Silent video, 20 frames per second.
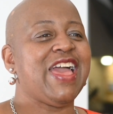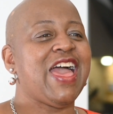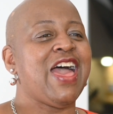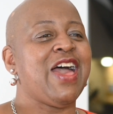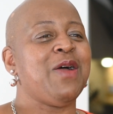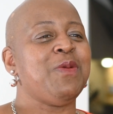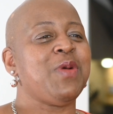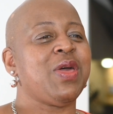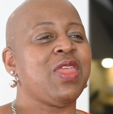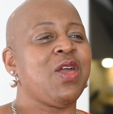
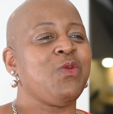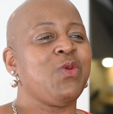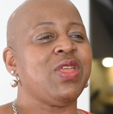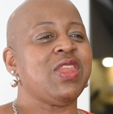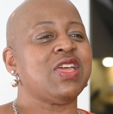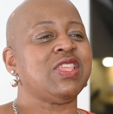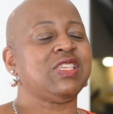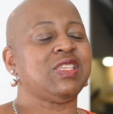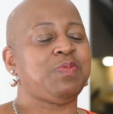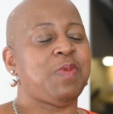And I
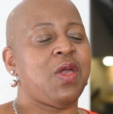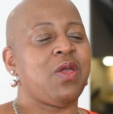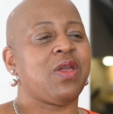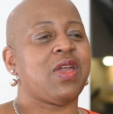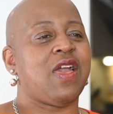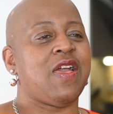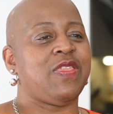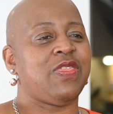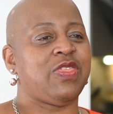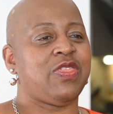went and
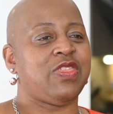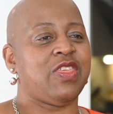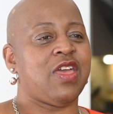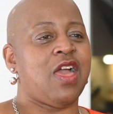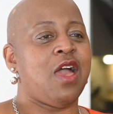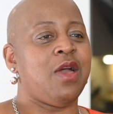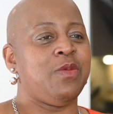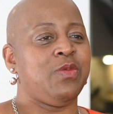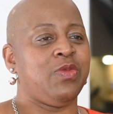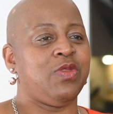spoke at
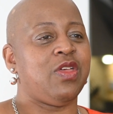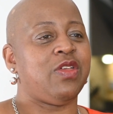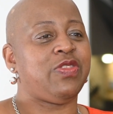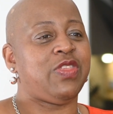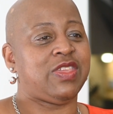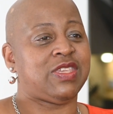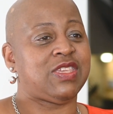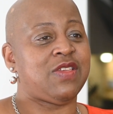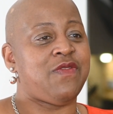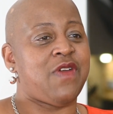
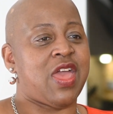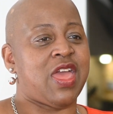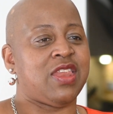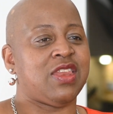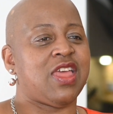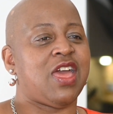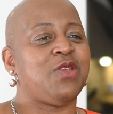this event,